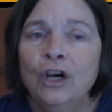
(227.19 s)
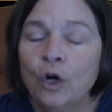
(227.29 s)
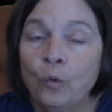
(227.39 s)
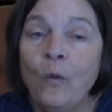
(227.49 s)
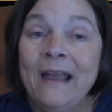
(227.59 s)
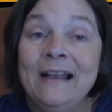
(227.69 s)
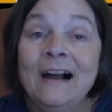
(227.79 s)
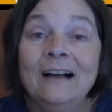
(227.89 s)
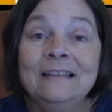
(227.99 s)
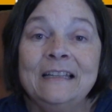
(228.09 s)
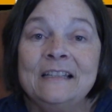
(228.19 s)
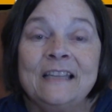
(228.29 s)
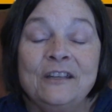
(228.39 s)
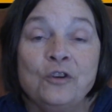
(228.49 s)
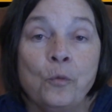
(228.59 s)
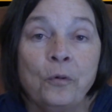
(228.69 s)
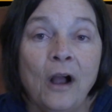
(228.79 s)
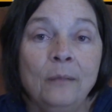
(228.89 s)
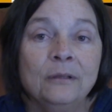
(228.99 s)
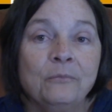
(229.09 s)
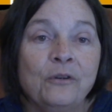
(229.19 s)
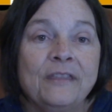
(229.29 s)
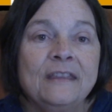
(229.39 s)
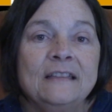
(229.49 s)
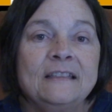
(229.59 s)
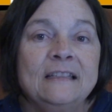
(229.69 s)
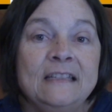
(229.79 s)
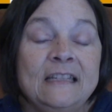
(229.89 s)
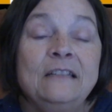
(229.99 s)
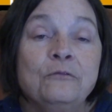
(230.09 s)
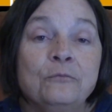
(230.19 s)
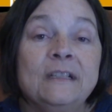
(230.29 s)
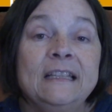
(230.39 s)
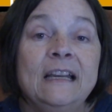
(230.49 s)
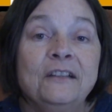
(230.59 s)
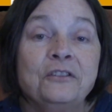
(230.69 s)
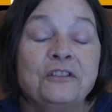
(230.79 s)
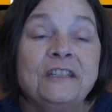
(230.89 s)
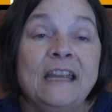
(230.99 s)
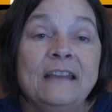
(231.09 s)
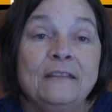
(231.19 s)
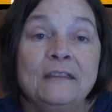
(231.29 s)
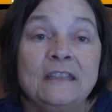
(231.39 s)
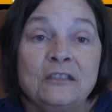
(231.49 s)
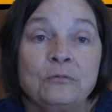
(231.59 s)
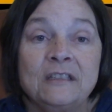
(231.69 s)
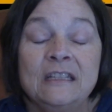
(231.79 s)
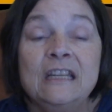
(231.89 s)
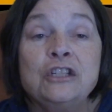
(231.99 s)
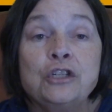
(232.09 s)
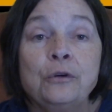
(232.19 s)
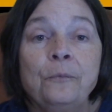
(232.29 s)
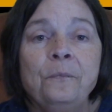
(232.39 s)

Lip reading: Her white colleagues had no problem with this and didn't really understand that this was an issue.